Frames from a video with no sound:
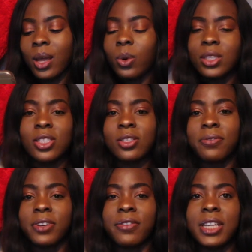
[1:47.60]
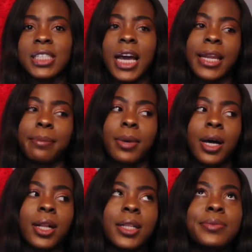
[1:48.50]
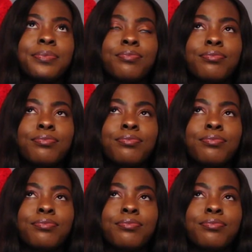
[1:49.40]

What is your favorite animal?